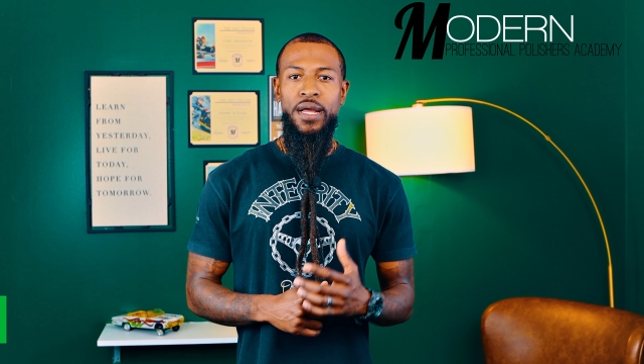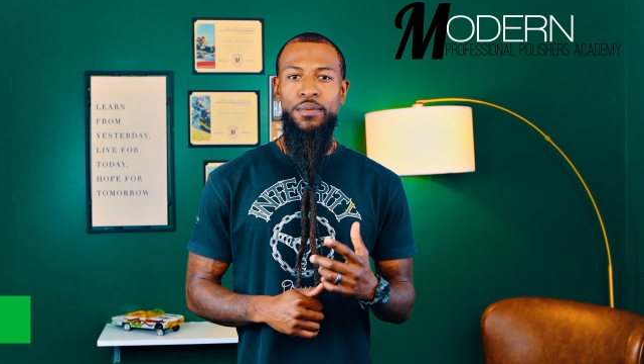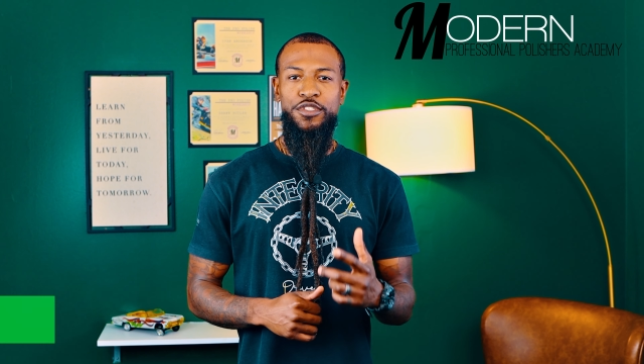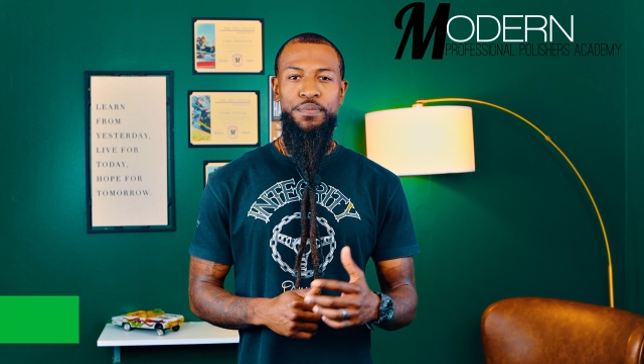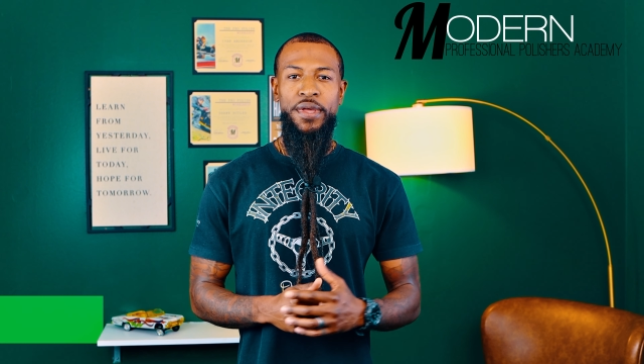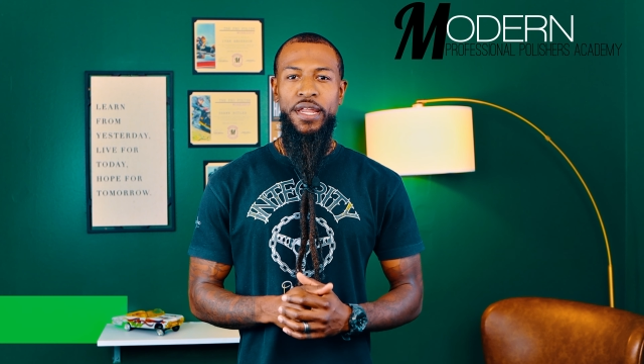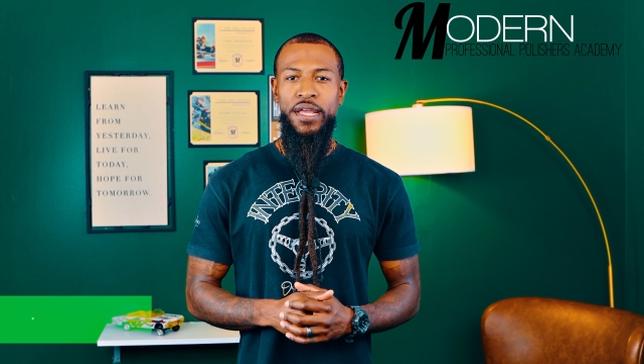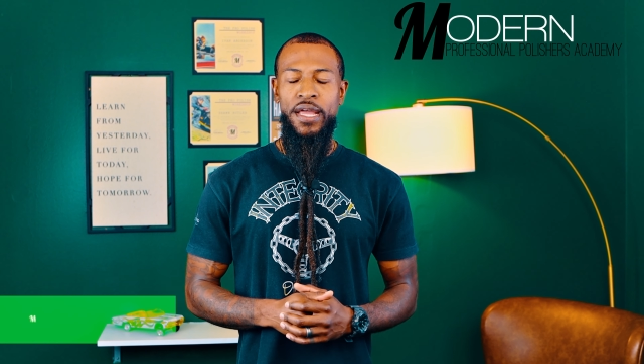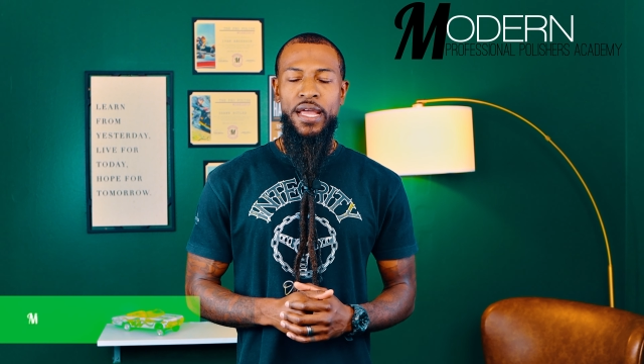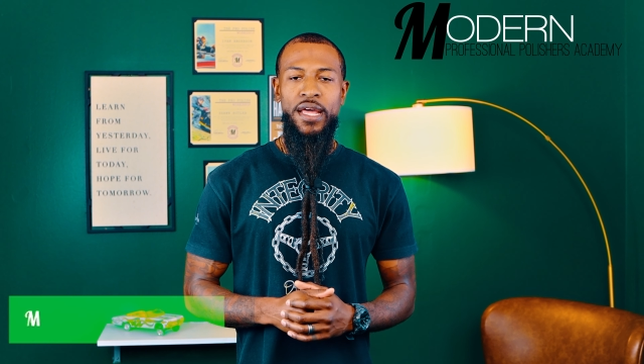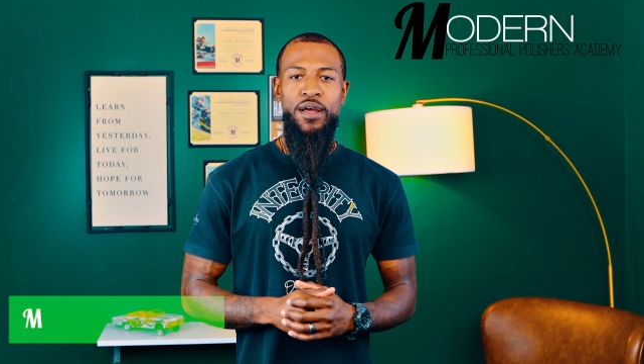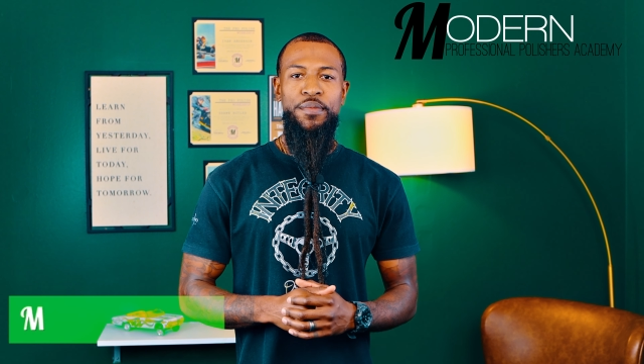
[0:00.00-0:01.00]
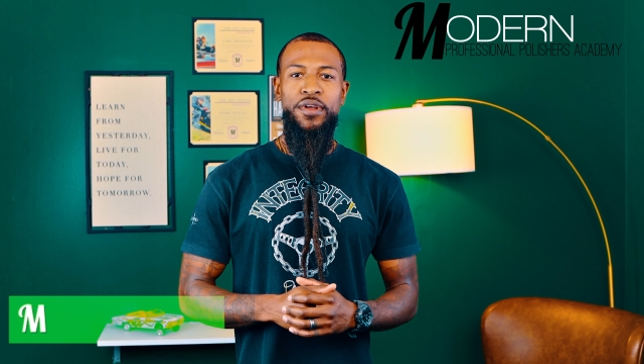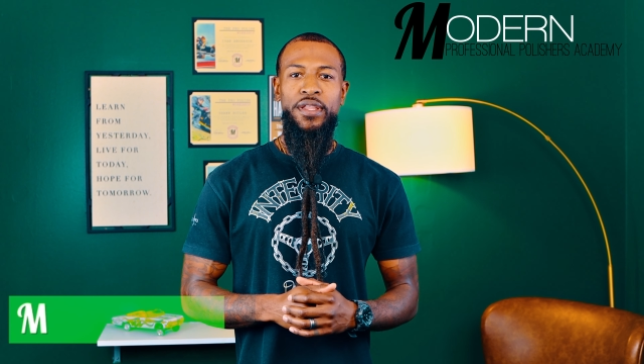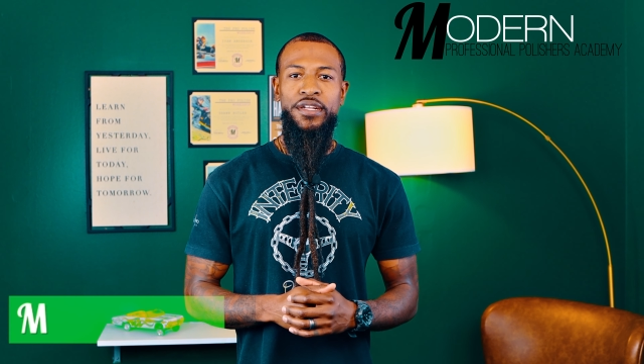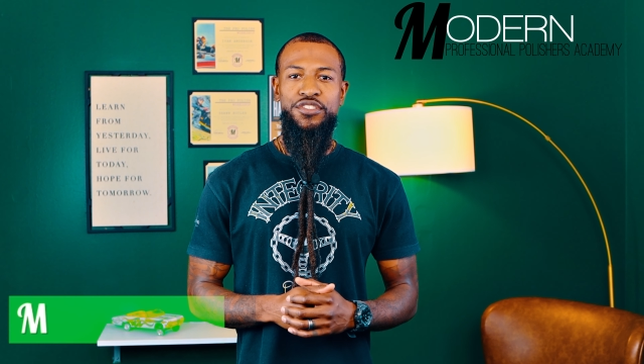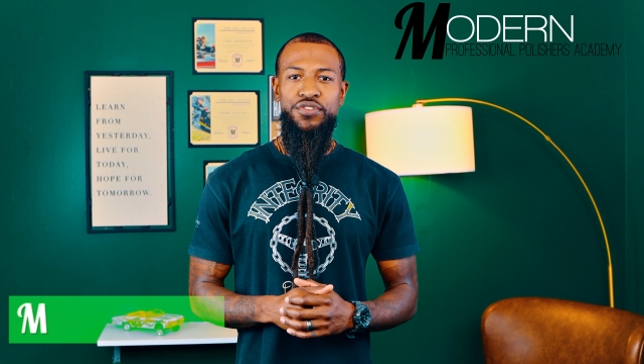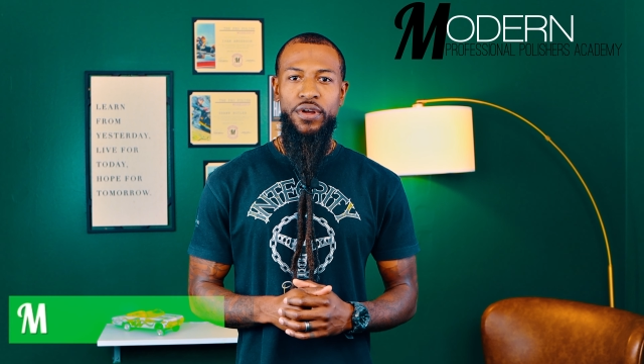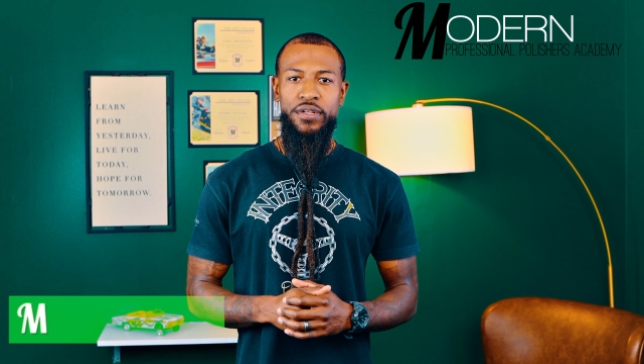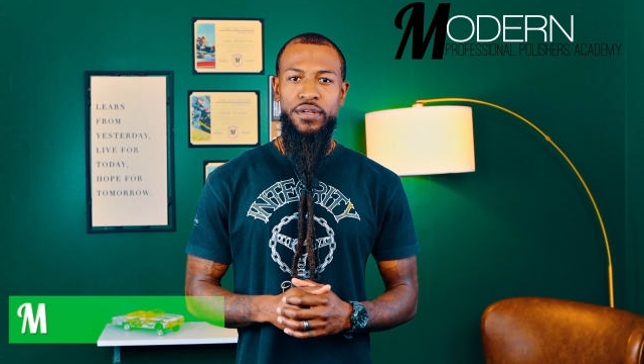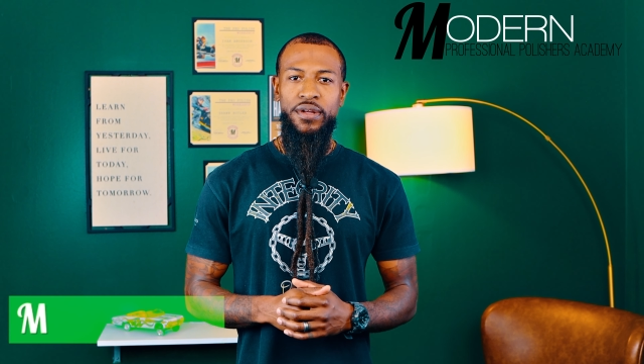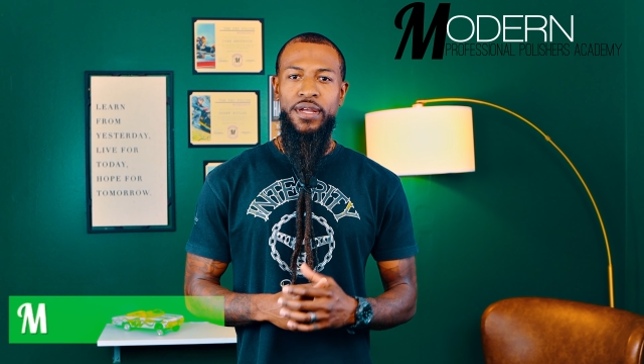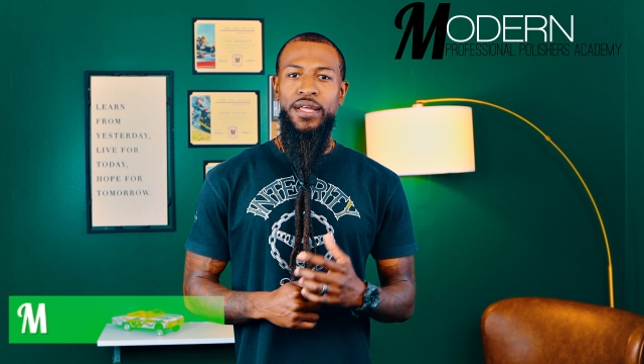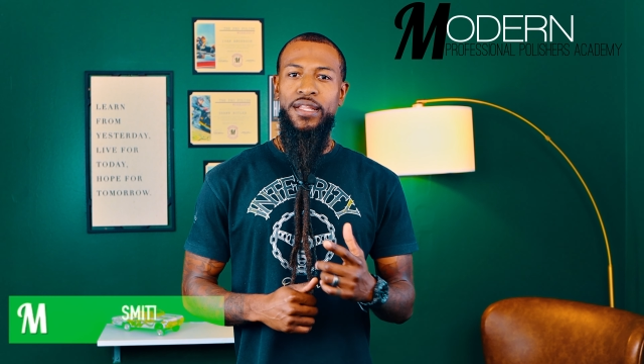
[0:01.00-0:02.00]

I'm Smitty, and I'll be your lead instructor.